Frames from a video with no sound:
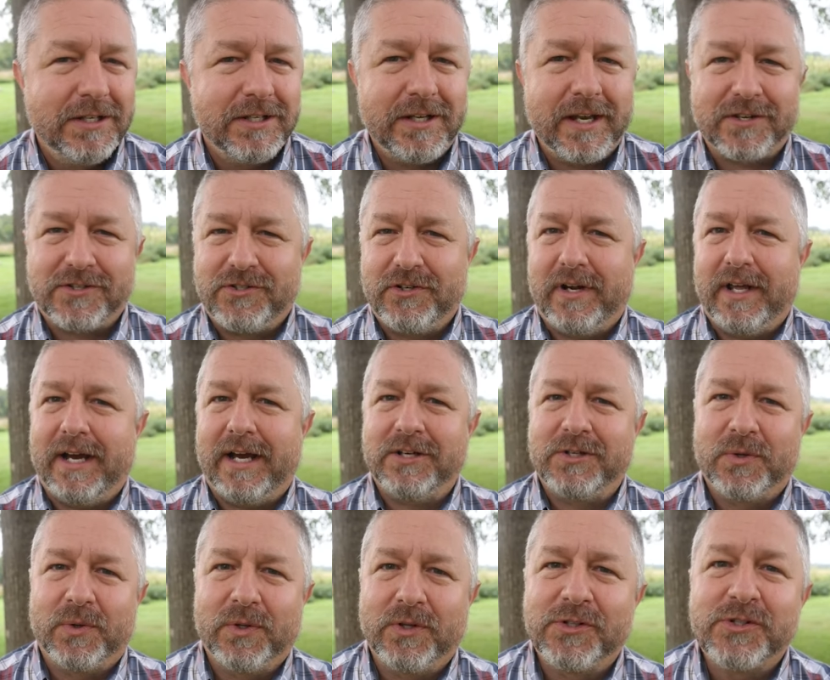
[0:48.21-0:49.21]
Yesterday I
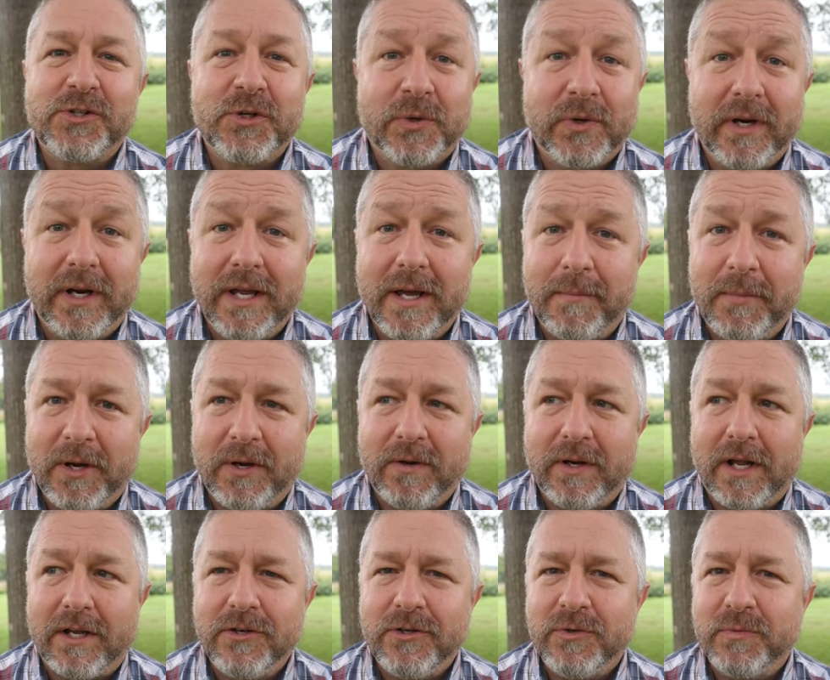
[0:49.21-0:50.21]
told a story
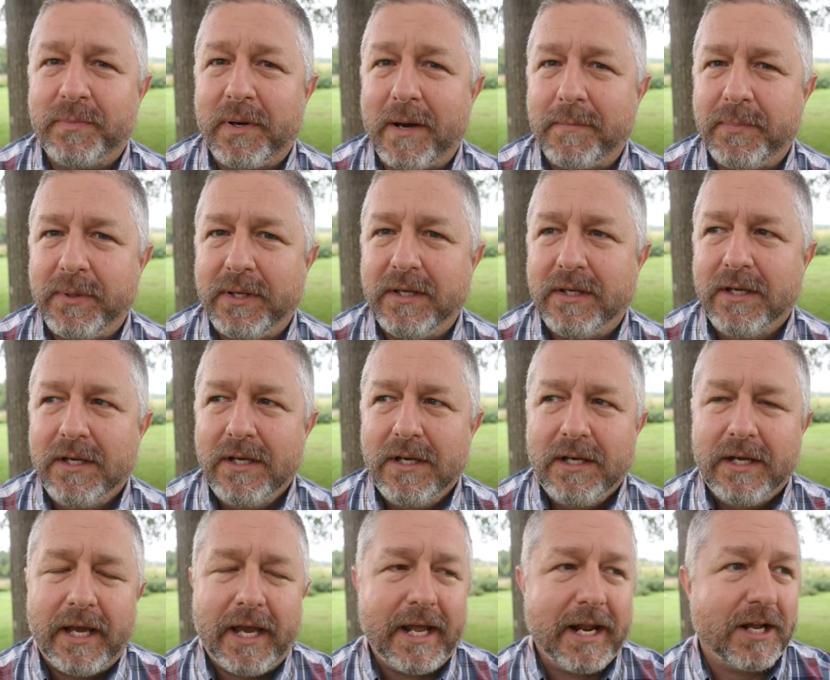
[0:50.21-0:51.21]
about a new puppy,
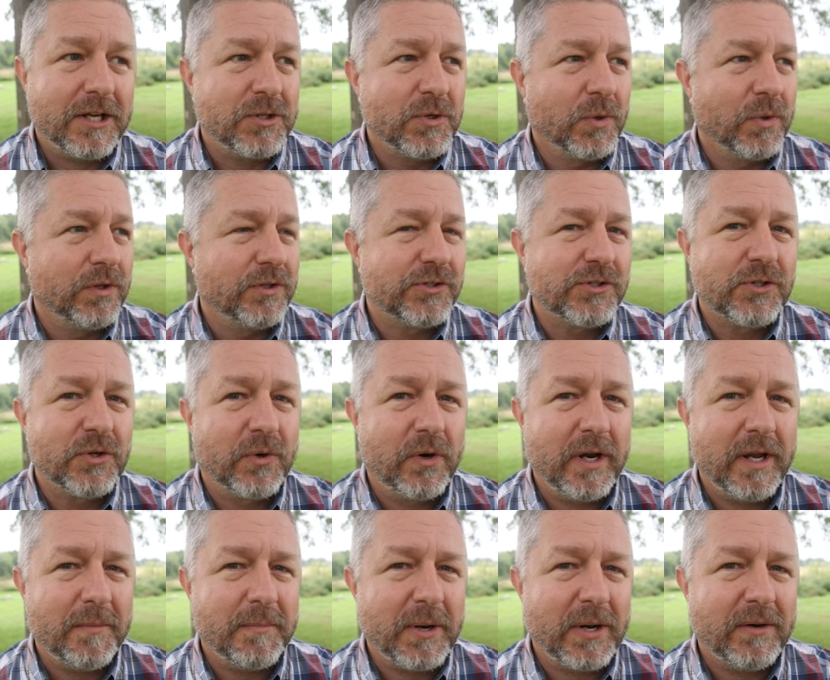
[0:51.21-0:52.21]
and I told a
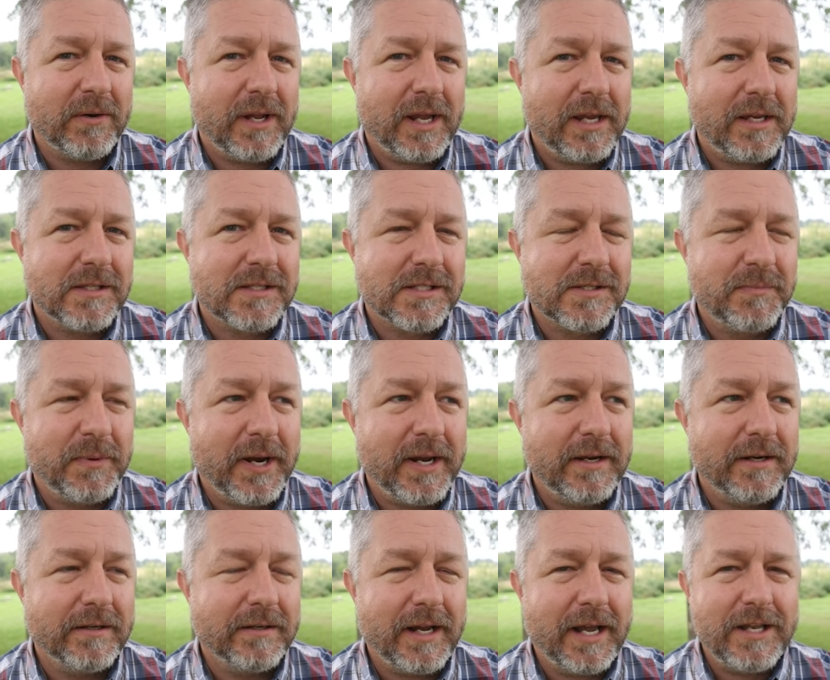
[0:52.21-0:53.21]
story about a
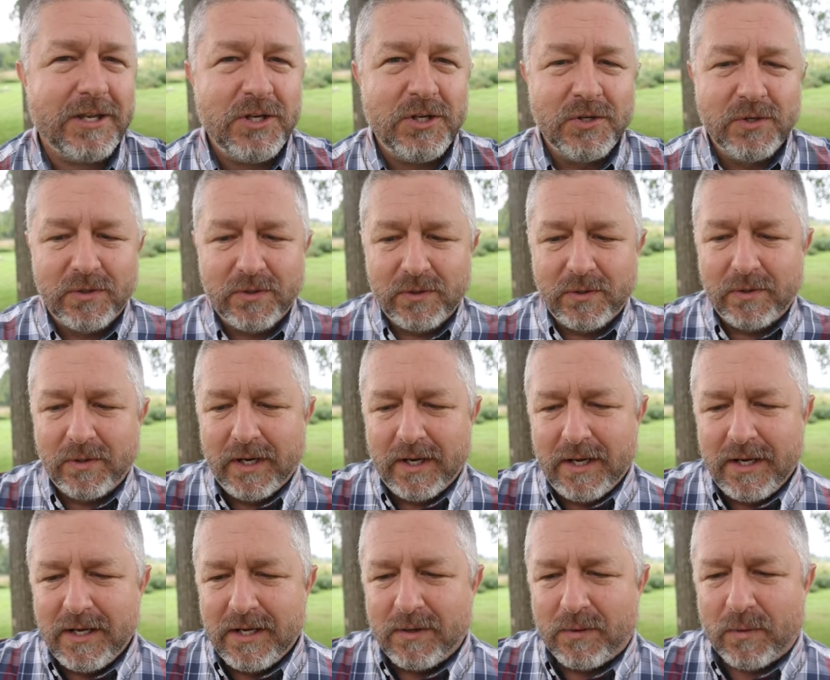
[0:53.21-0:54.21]
spider, and you
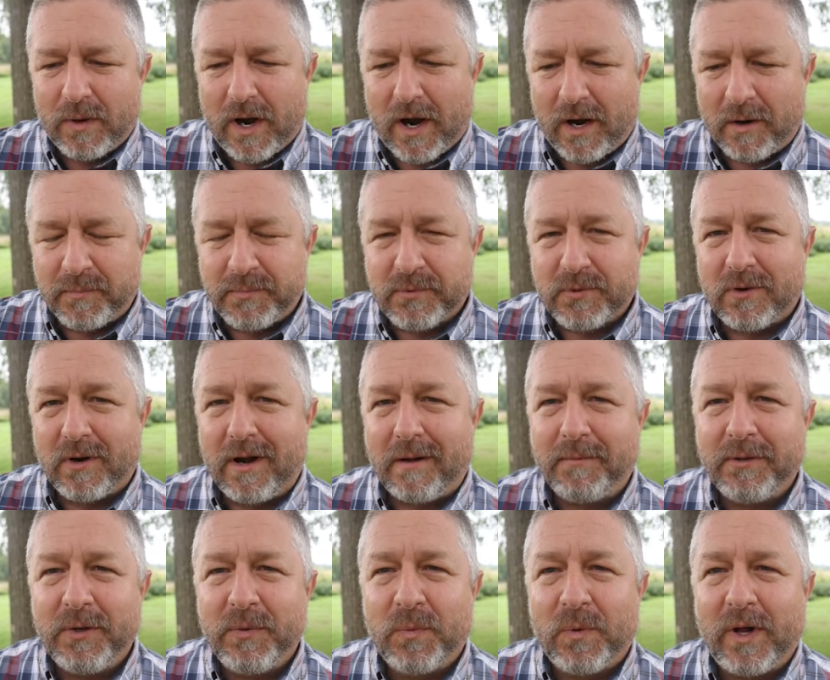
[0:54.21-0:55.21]
are
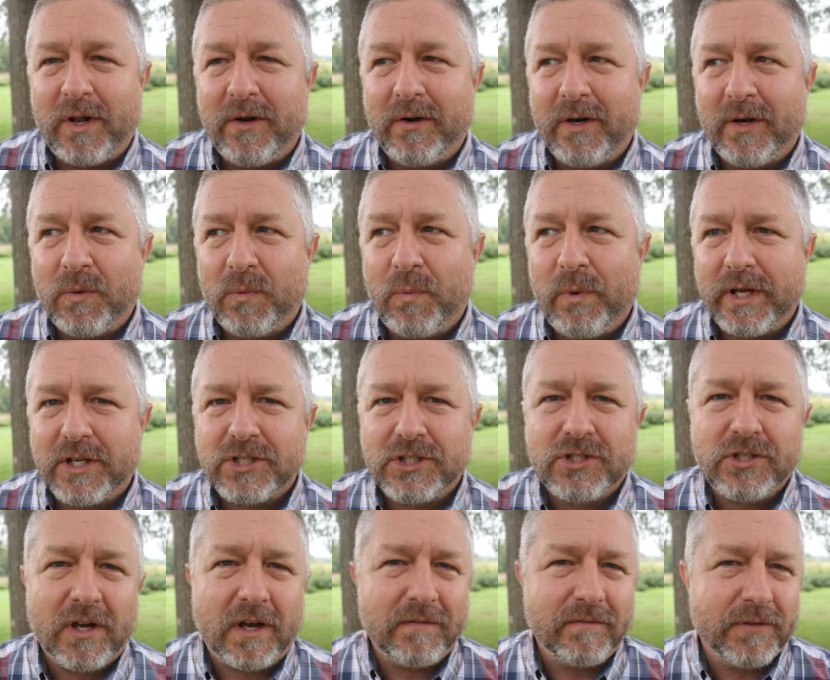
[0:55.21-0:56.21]
probably wondering
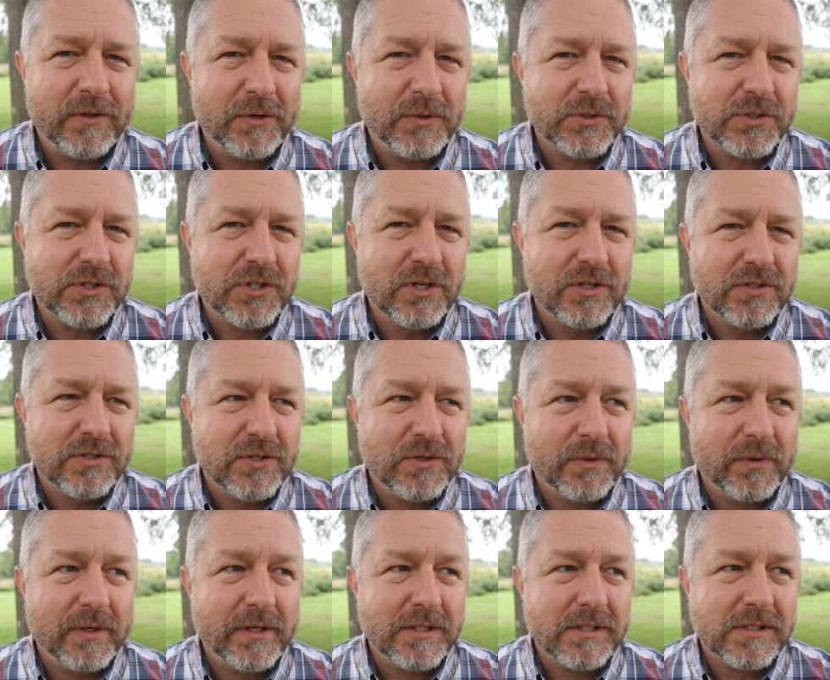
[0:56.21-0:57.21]
which of those
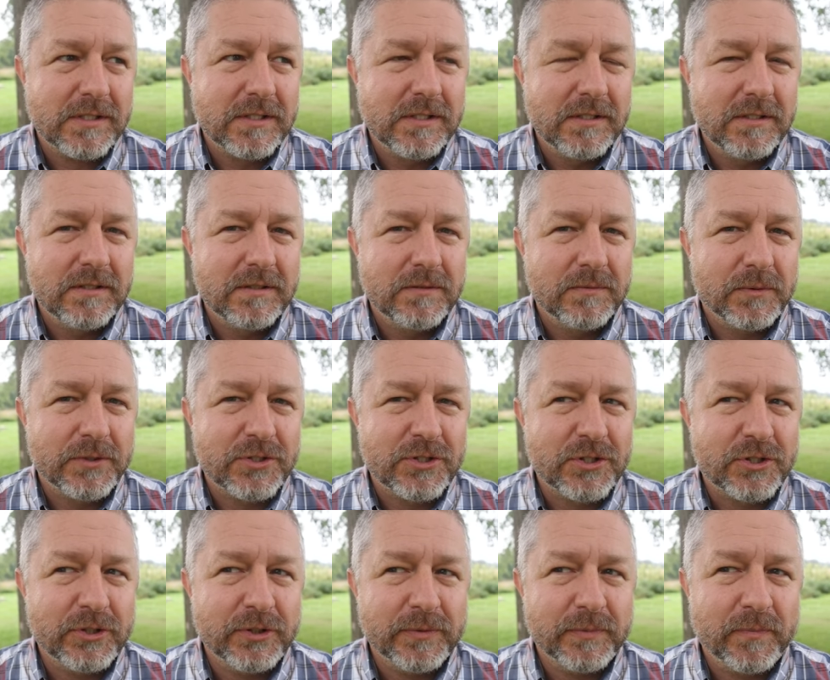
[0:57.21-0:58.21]
stories was
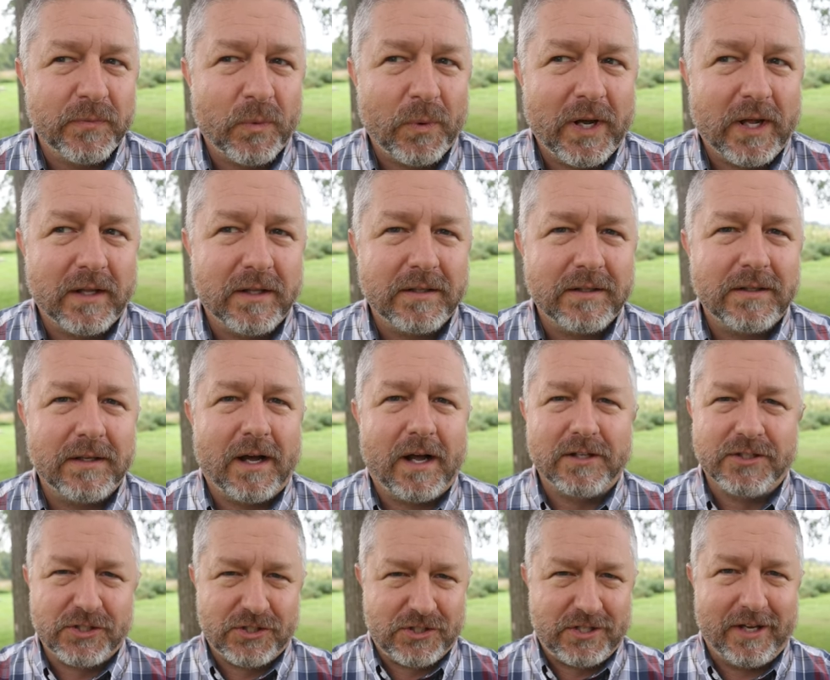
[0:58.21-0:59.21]
true. Well,
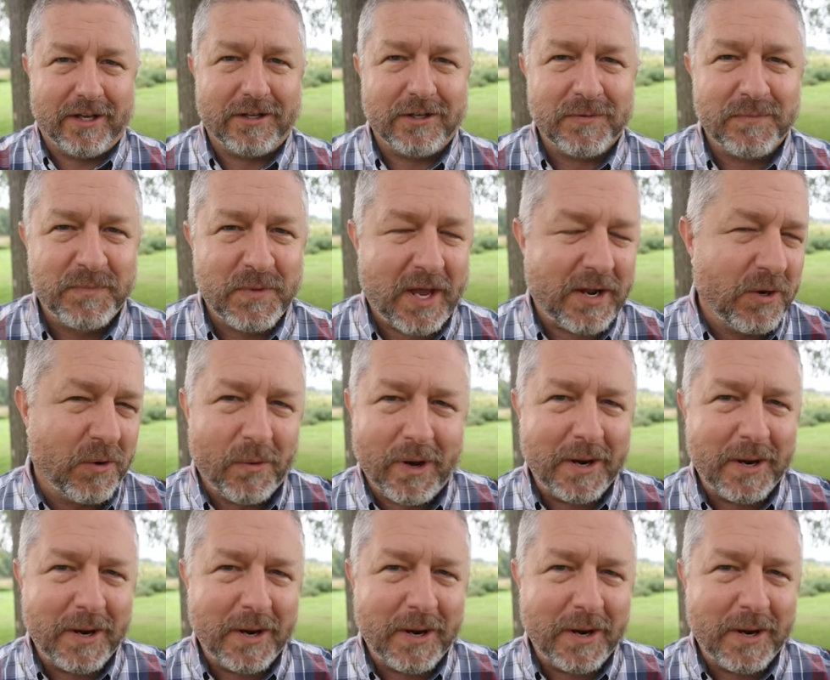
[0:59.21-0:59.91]
I'll just tell you. I don't